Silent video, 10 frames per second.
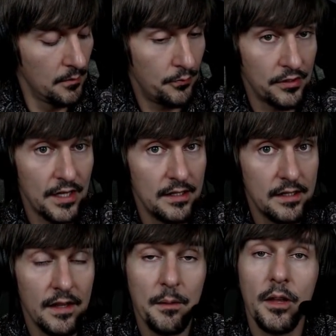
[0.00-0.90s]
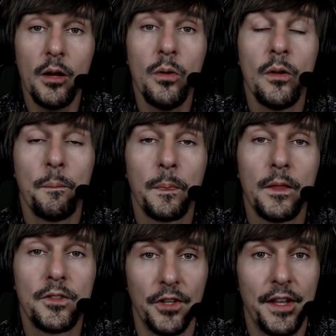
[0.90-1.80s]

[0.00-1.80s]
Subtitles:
Press enter, there we go. Until